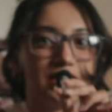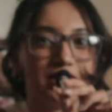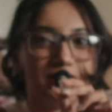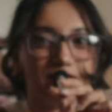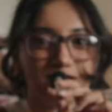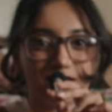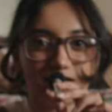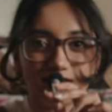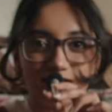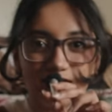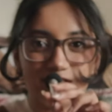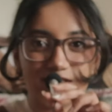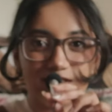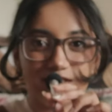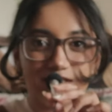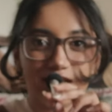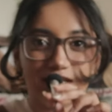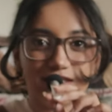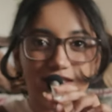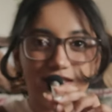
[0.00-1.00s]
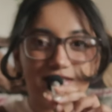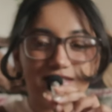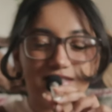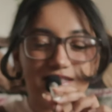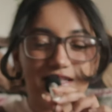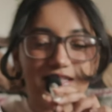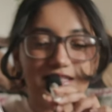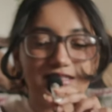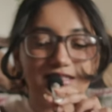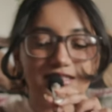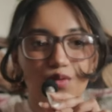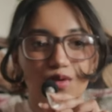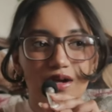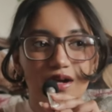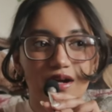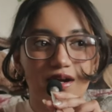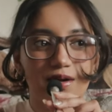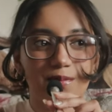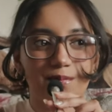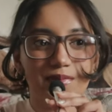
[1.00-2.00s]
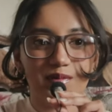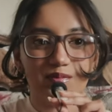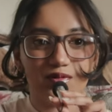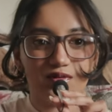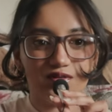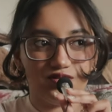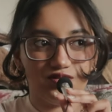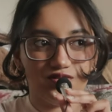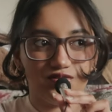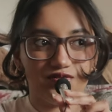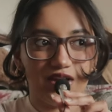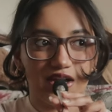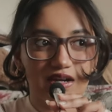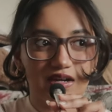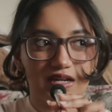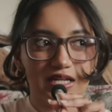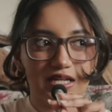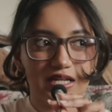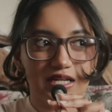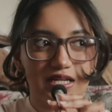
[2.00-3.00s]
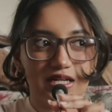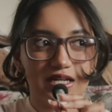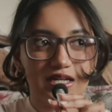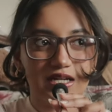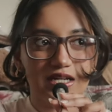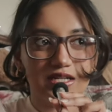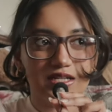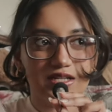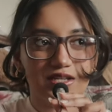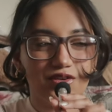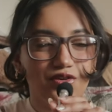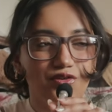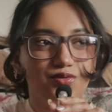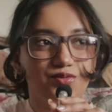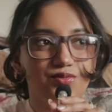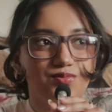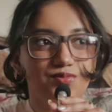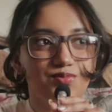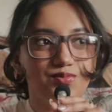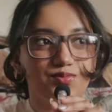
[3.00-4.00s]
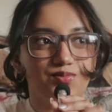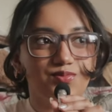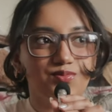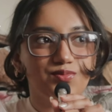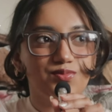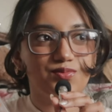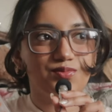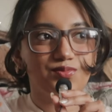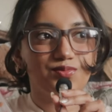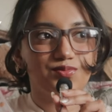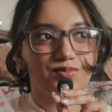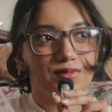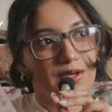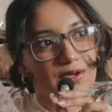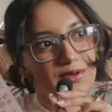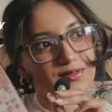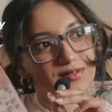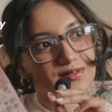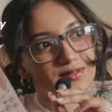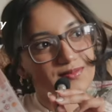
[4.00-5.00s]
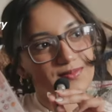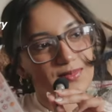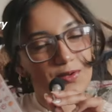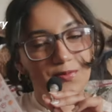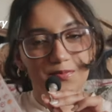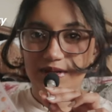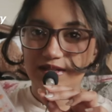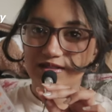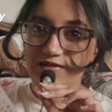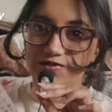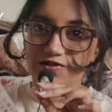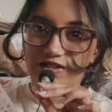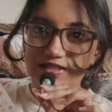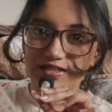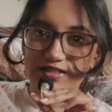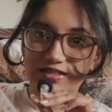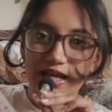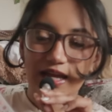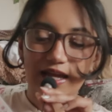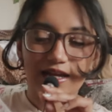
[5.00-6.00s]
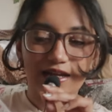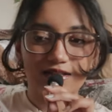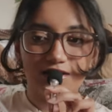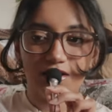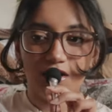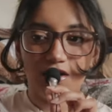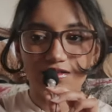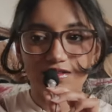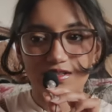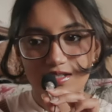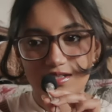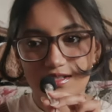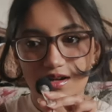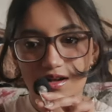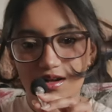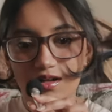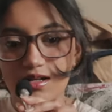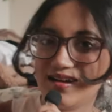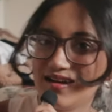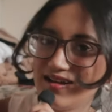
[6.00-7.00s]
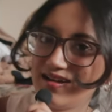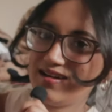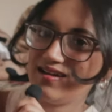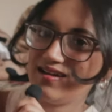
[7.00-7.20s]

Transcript: nails on the internet these days, where people do very cute nails on Pinterest and on TikTok.